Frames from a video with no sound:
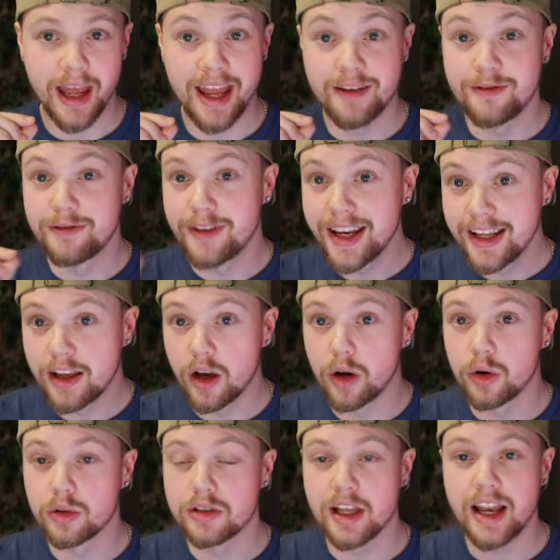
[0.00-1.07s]
and
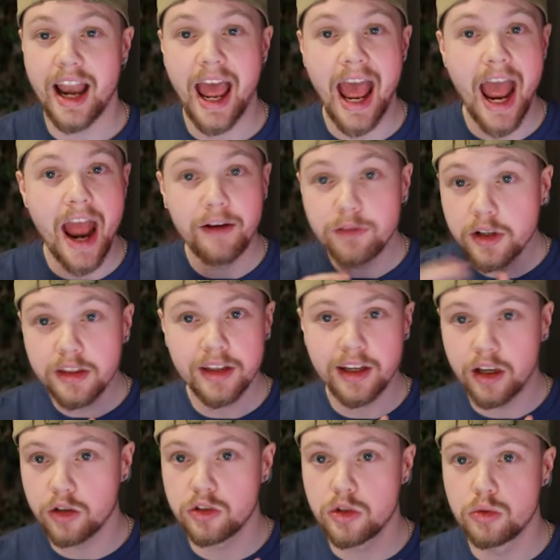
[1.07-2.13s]
videos and everything
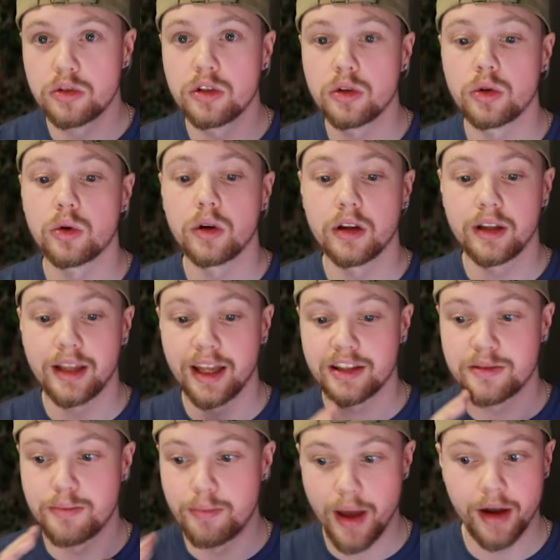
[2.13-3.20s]
else you do
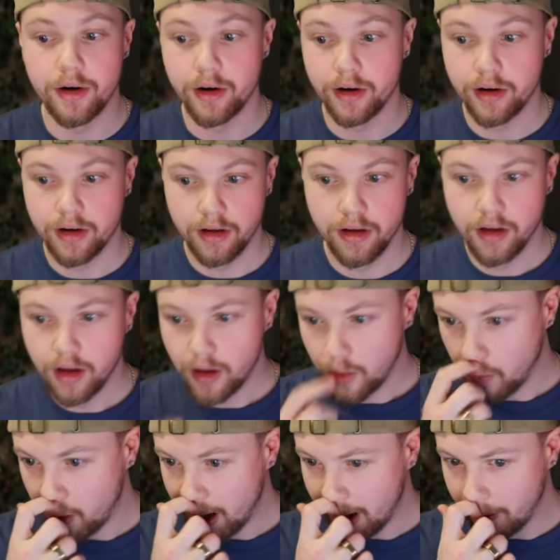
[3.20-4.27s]
gets better.
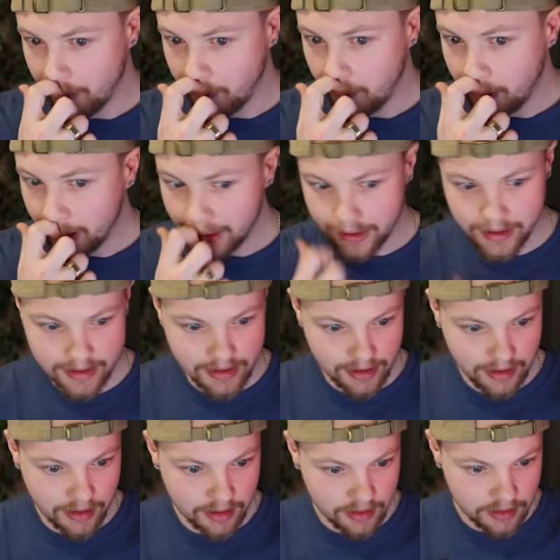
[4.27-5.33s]
Wow, what is
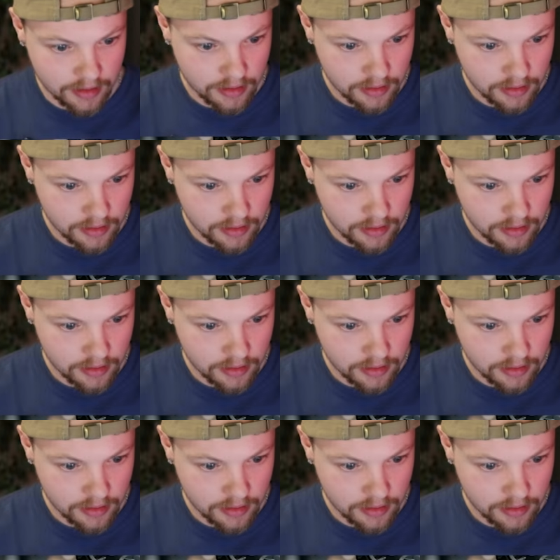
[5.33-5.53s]
this?